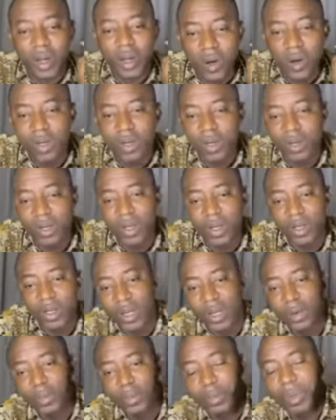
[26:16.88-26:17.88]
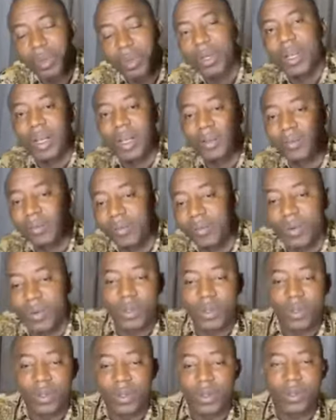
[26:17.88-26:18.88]
Call a relative. Can you pin that
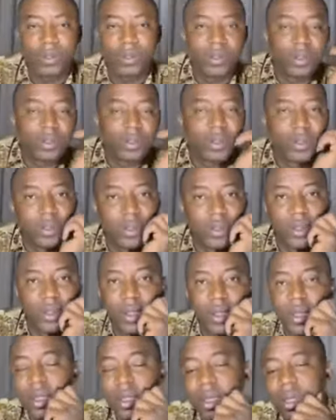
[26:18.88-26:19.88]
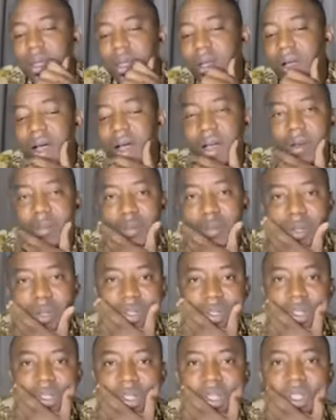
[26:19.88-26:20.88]
before we go to,
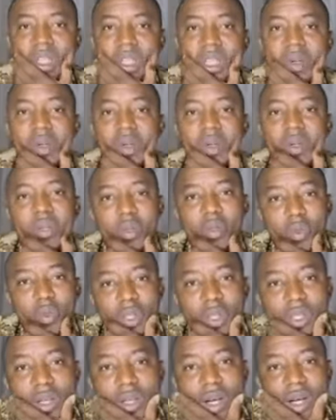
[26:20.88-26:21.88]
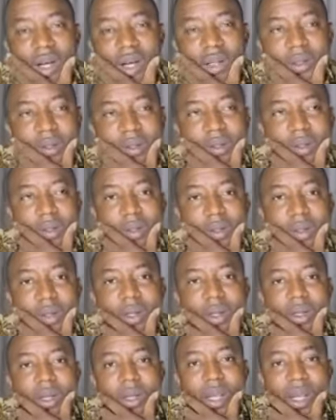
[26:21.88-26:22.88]
please say, go to Twitter,
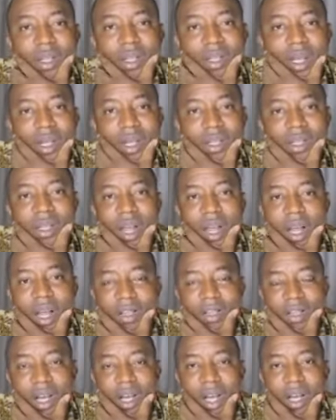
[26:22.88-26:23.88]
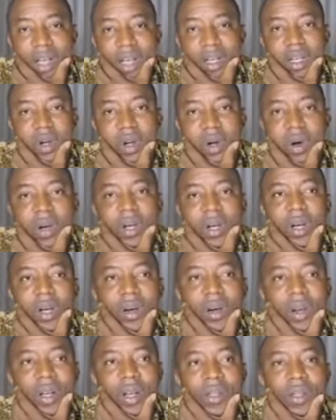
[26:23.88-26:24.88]
enter this hashtag, call
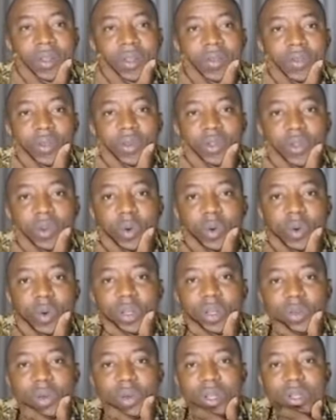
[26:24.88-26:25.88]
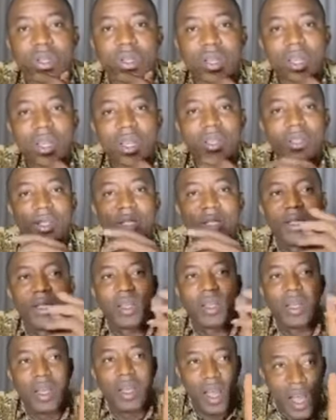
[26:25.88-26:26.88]
a relative for Sowore
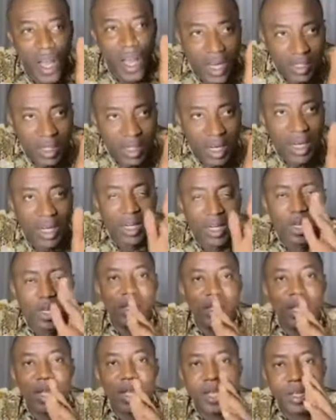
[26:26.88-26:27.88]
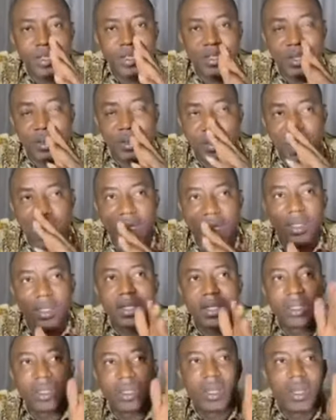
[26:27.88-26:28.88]
2019, hashtag AAC
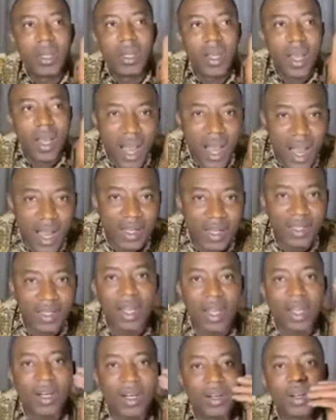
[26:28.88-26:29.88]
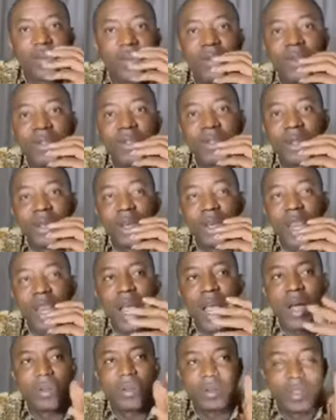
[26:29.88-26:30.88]
party, hashtag revolution
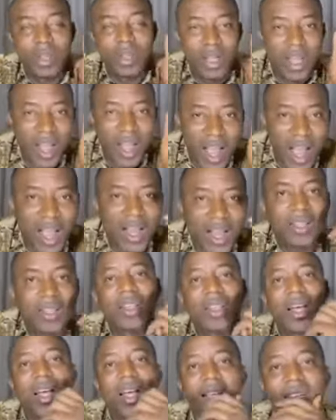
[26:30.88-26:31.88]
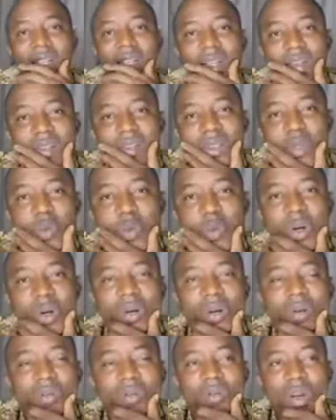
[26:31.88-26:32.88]
now, hashtag
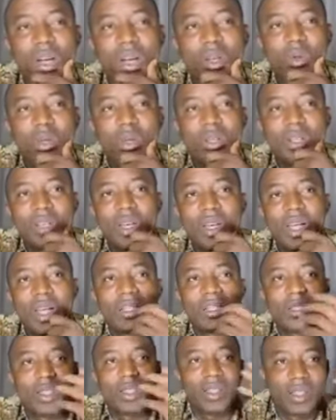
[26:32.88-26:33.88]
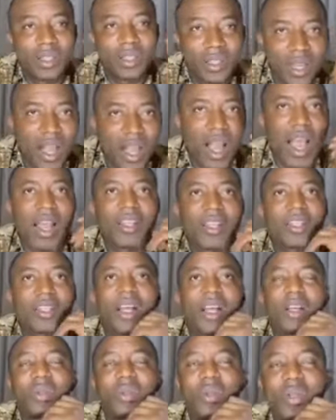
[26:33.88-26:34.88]
Sowore Rufai 2019,
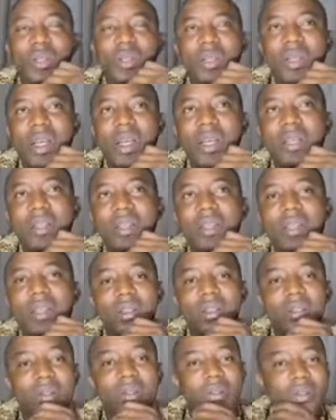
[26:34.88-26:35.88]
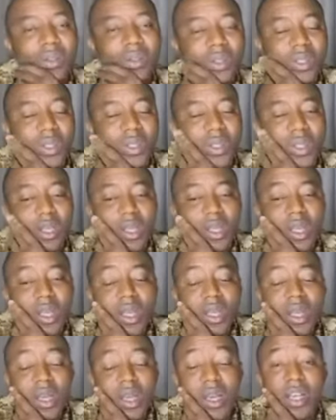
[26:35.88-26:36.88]
hashtag 2019. Just
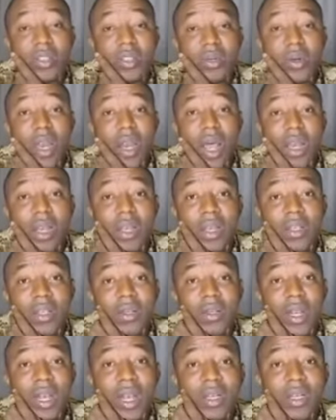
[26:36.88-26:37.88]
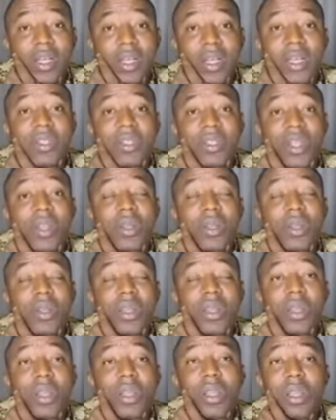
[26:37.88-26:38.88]
let's do that. Let's
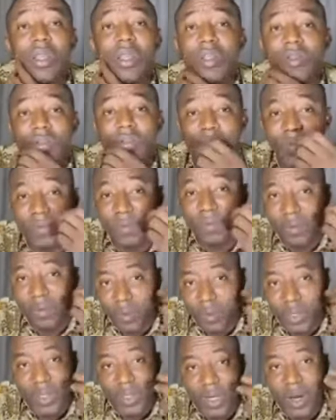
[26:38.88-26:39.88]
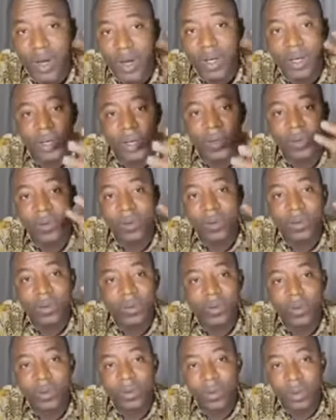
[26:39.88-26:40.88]
see if with our
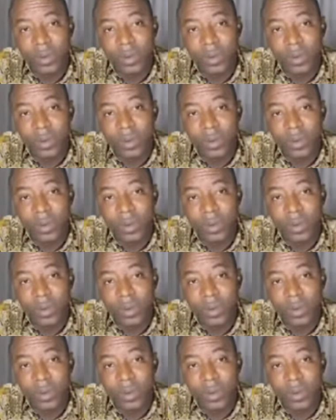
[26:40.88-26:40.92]
new